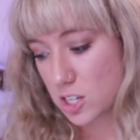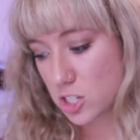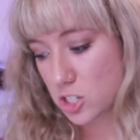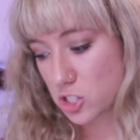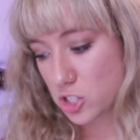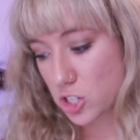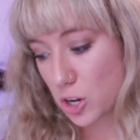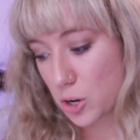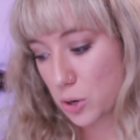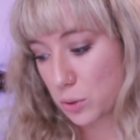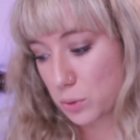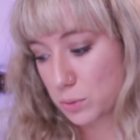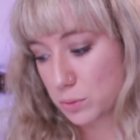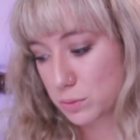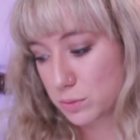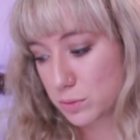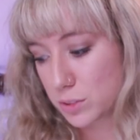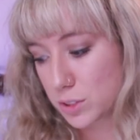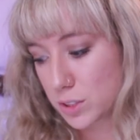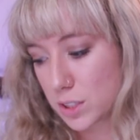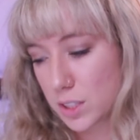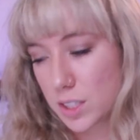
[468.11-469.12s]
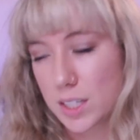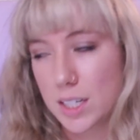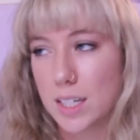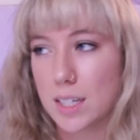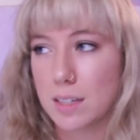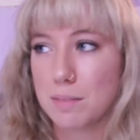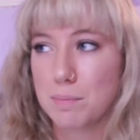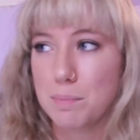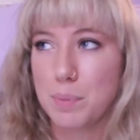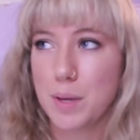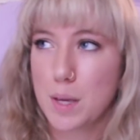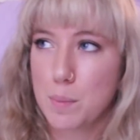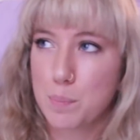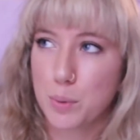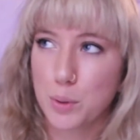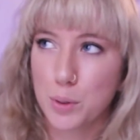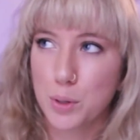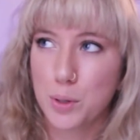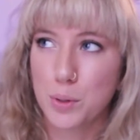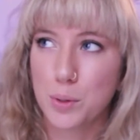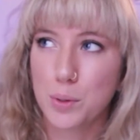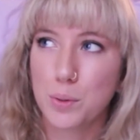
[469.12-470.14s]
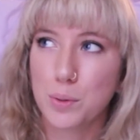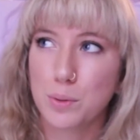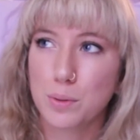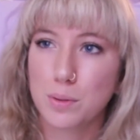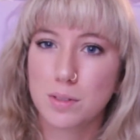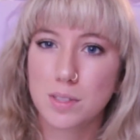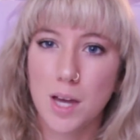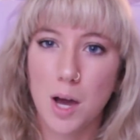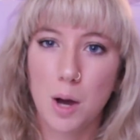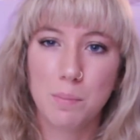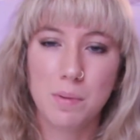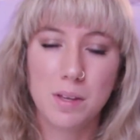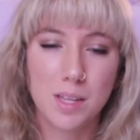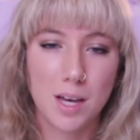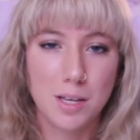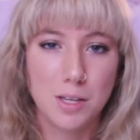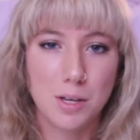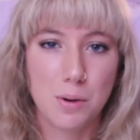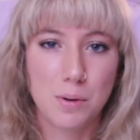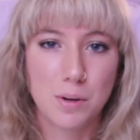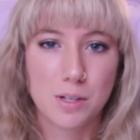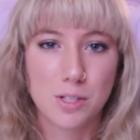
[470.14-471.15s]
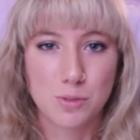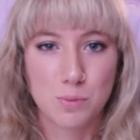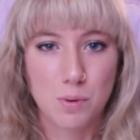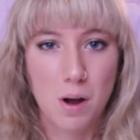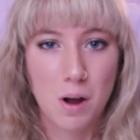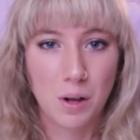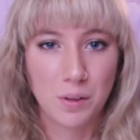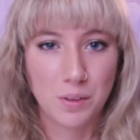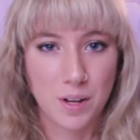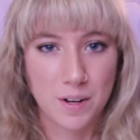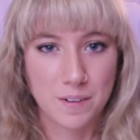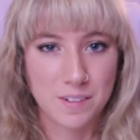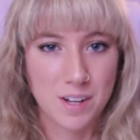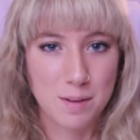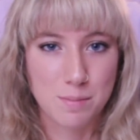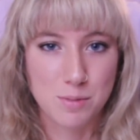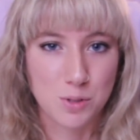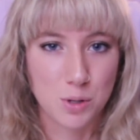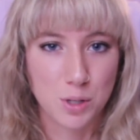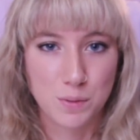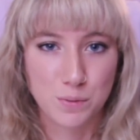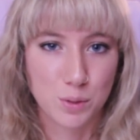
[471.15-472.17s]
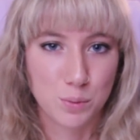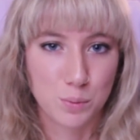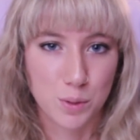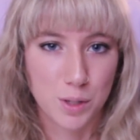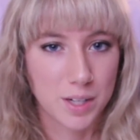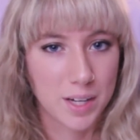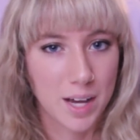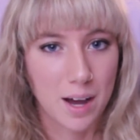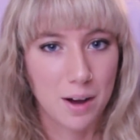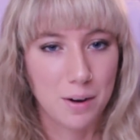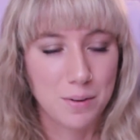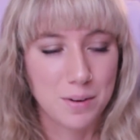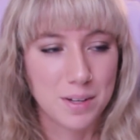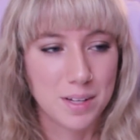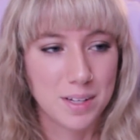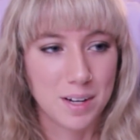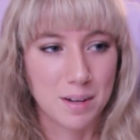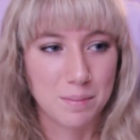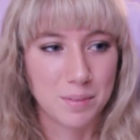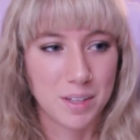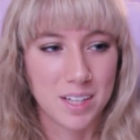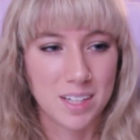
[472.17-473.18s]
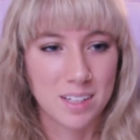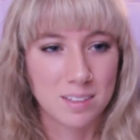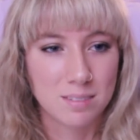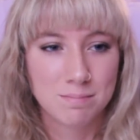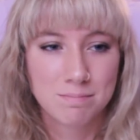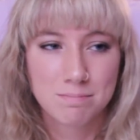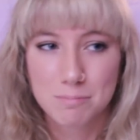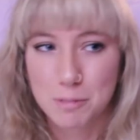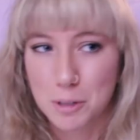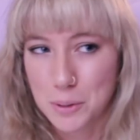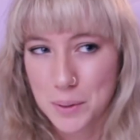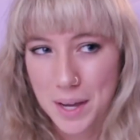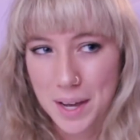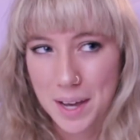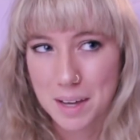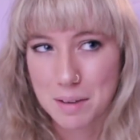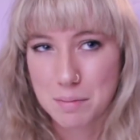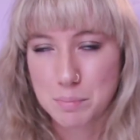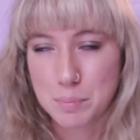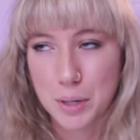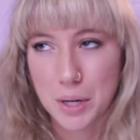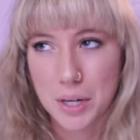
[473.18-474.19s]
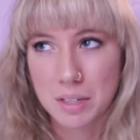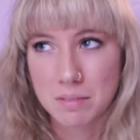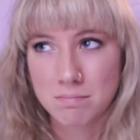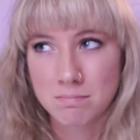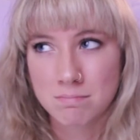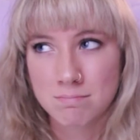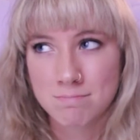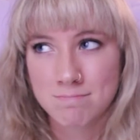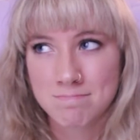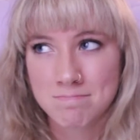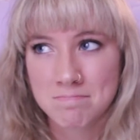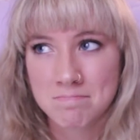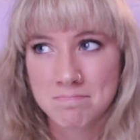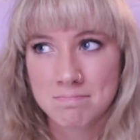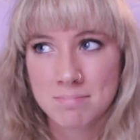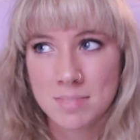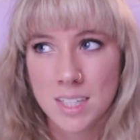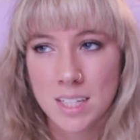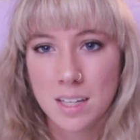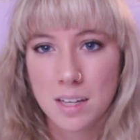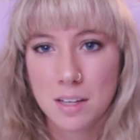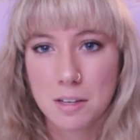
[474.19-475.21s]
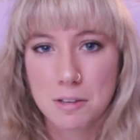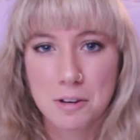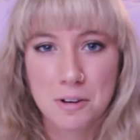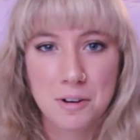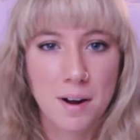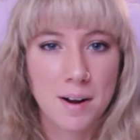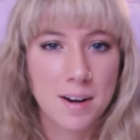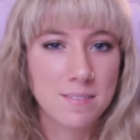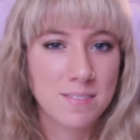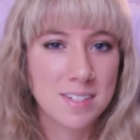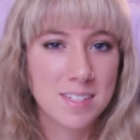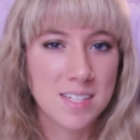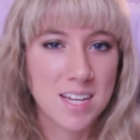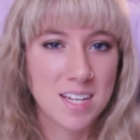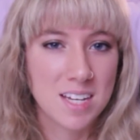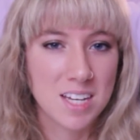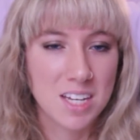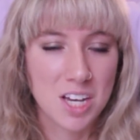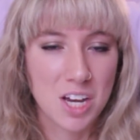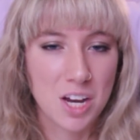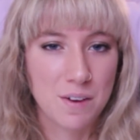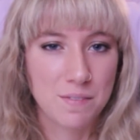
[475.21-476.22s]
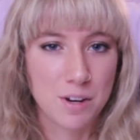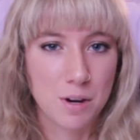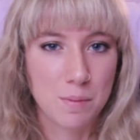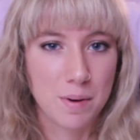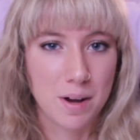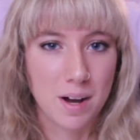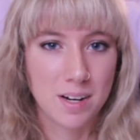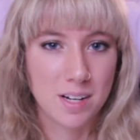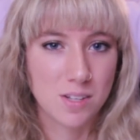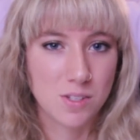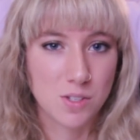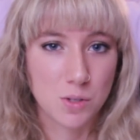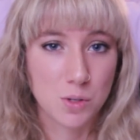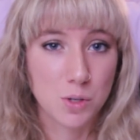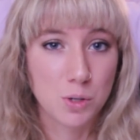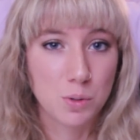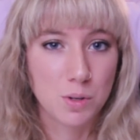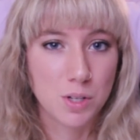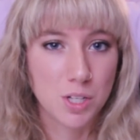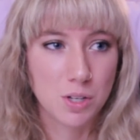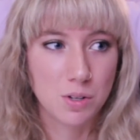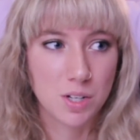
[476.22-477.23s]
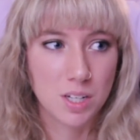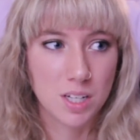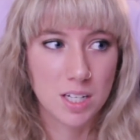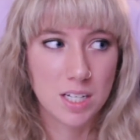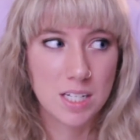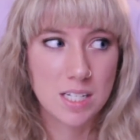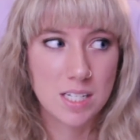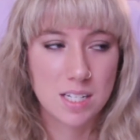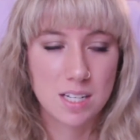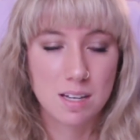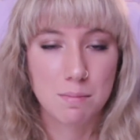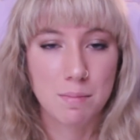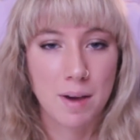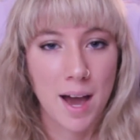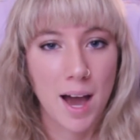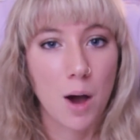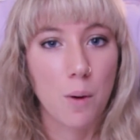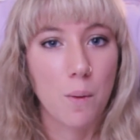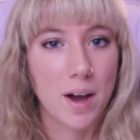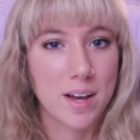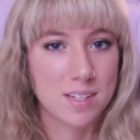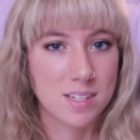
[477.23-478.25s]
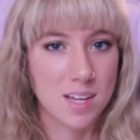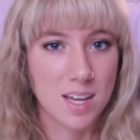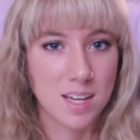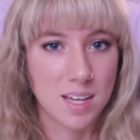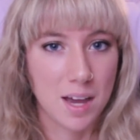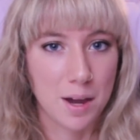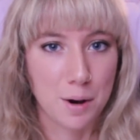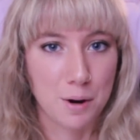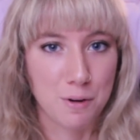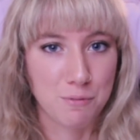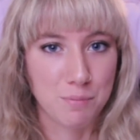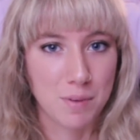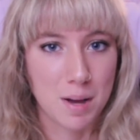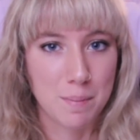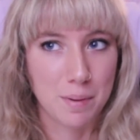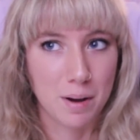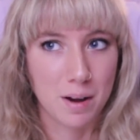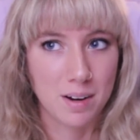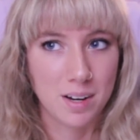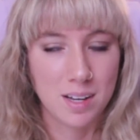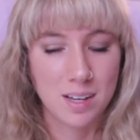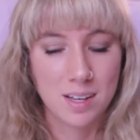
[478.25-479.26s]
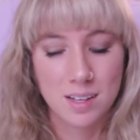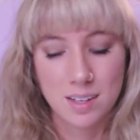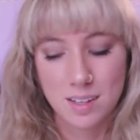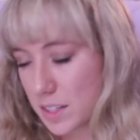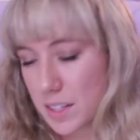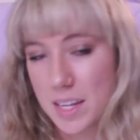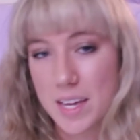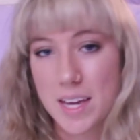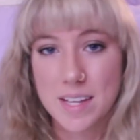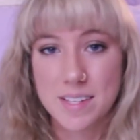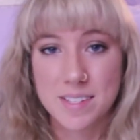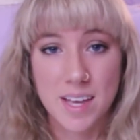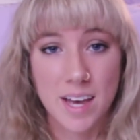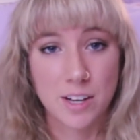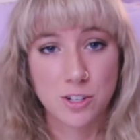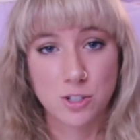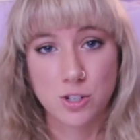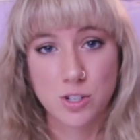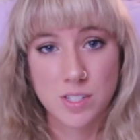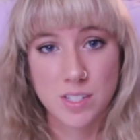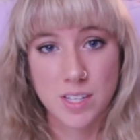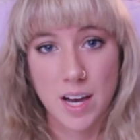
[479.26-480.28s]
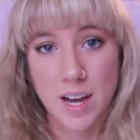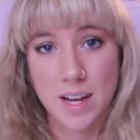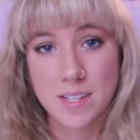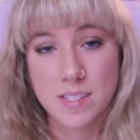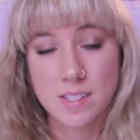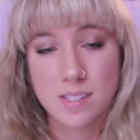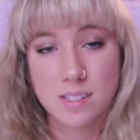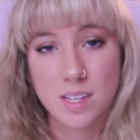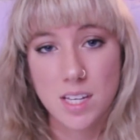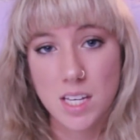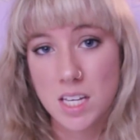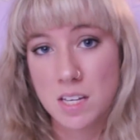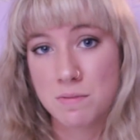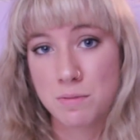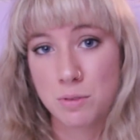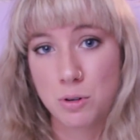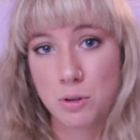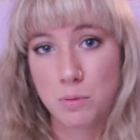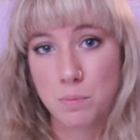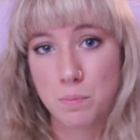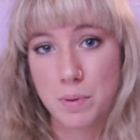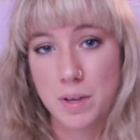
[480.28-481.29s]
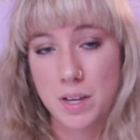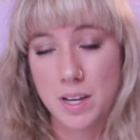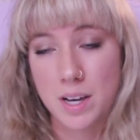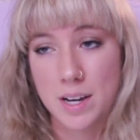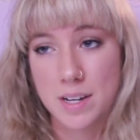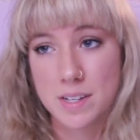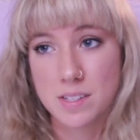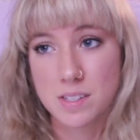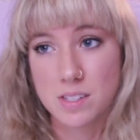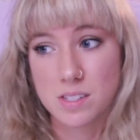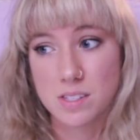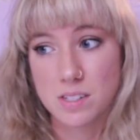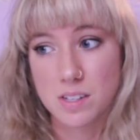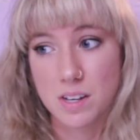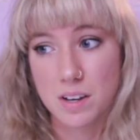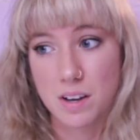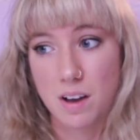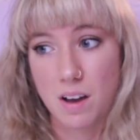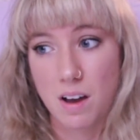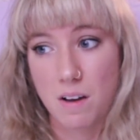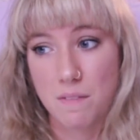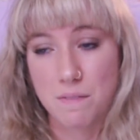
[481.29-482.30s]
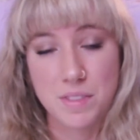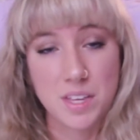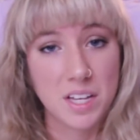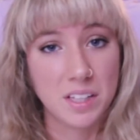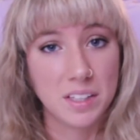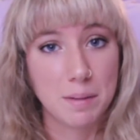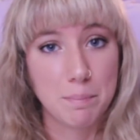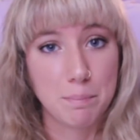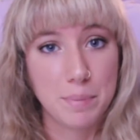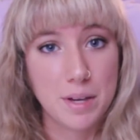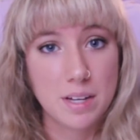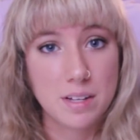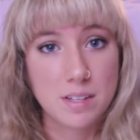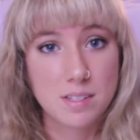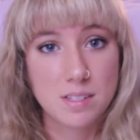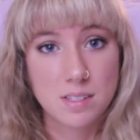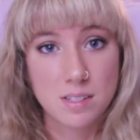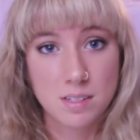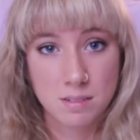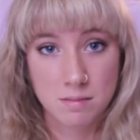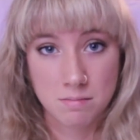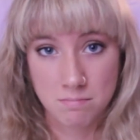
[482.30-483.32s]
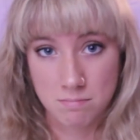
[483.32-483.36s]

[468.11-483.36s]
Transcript: So people who tell me that yoga is wrong a lot of times don't even work out, and I'm like, okay, but you're not even taking care of your body, so who are you to condemn how I take care of my body? Is exercise evil because of the Olympics?